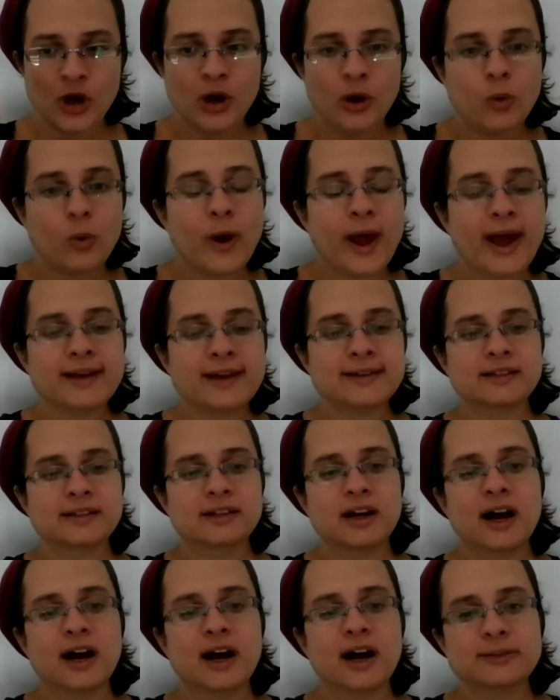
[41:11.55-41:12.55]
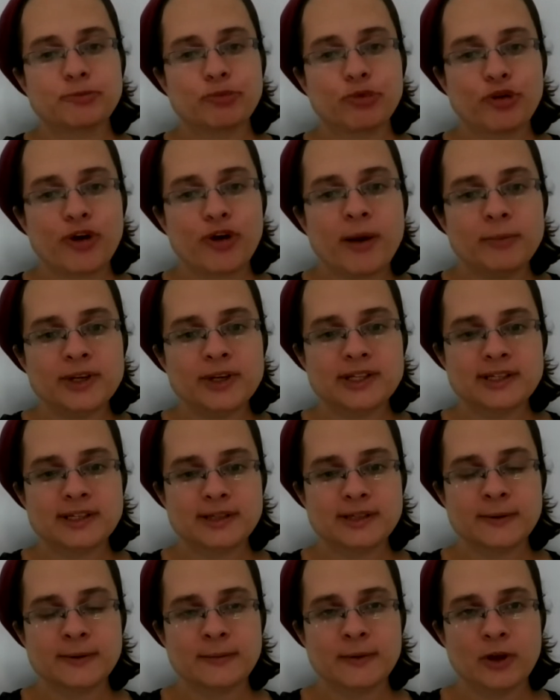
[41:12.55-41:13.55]
who has God's
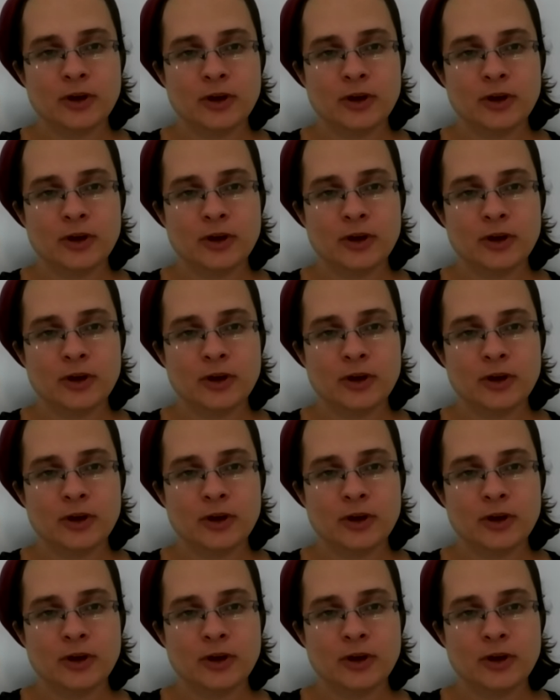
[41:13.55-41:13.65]
promise